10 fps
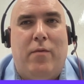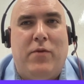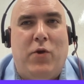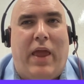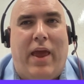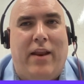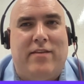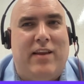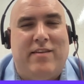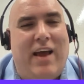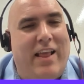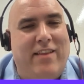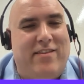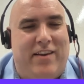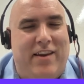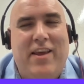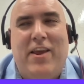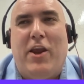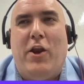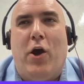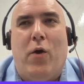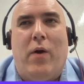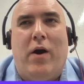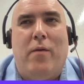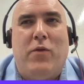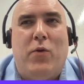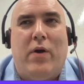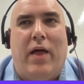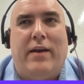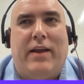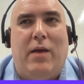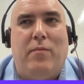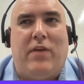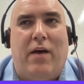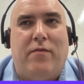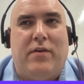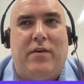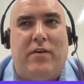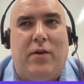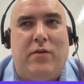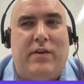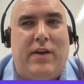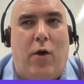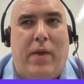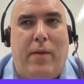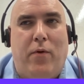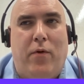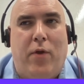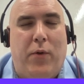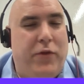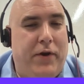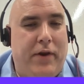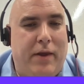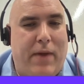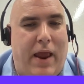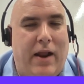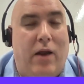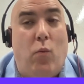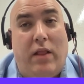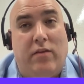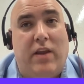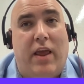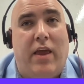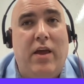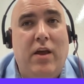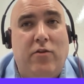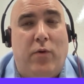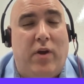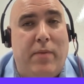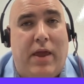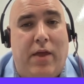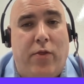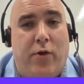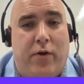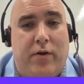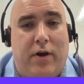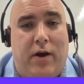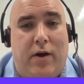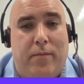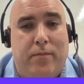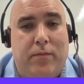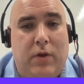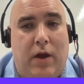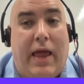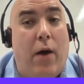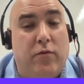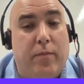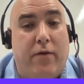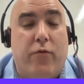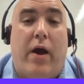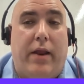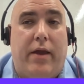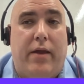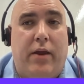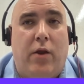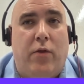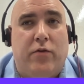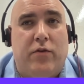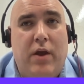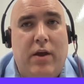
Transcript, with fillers: you can't. It's not instant. You a lot of times have to tell people that whether they're going to get paid on Wednesday, so it can be in their accounts by Friday. There's